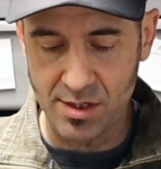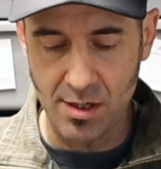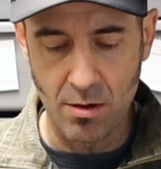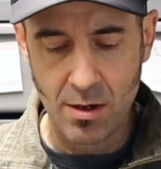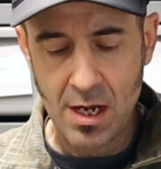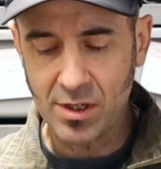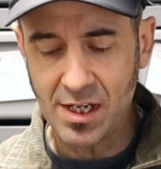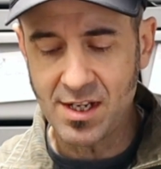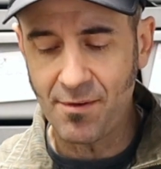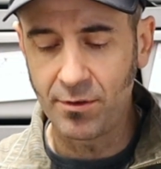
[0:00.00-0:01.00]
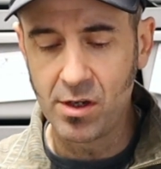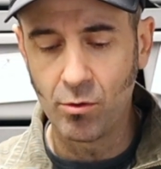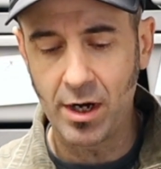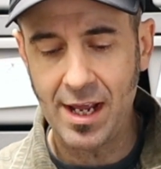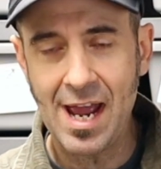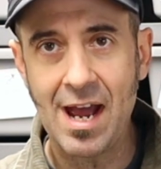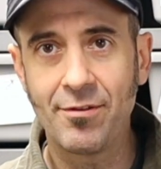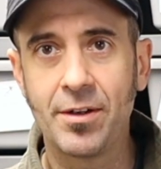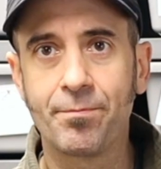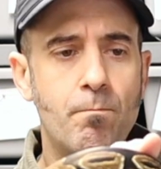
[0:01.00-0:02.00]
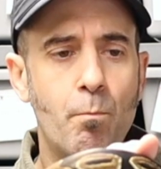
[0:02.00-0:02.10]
so I definitely want to have it.